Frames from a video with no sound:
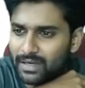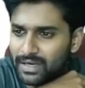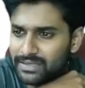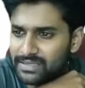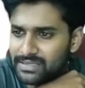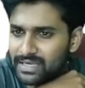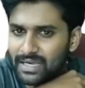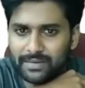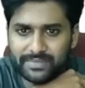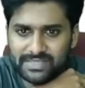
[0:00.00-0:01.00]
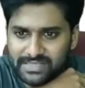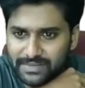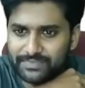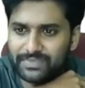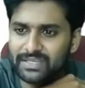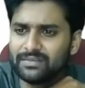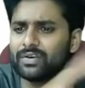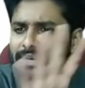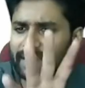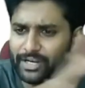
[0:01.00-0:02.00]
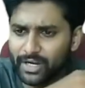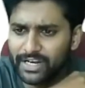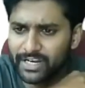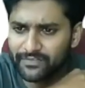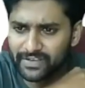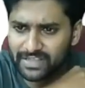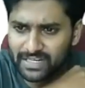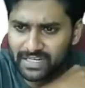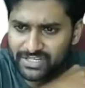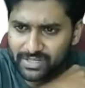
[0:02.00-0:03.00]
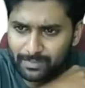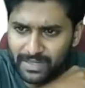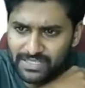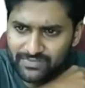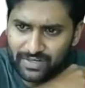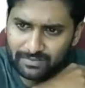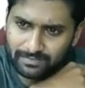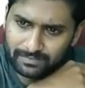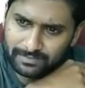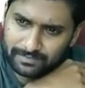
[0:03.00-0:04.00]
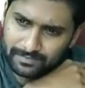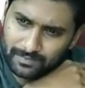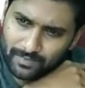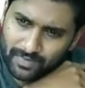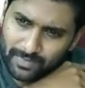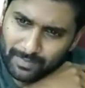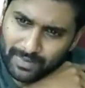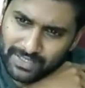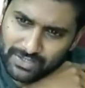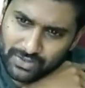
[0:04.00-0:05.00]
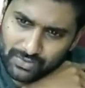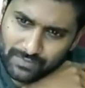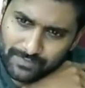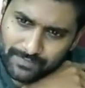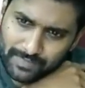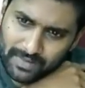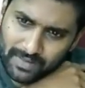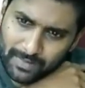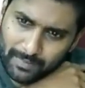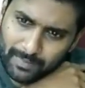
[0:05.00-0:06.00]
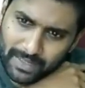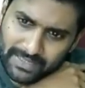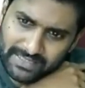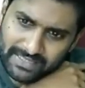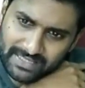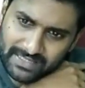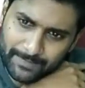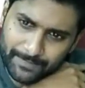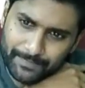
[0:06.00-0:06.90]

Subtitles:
I think I missed something. Okay, try to identify the relation. +1, +2, +3.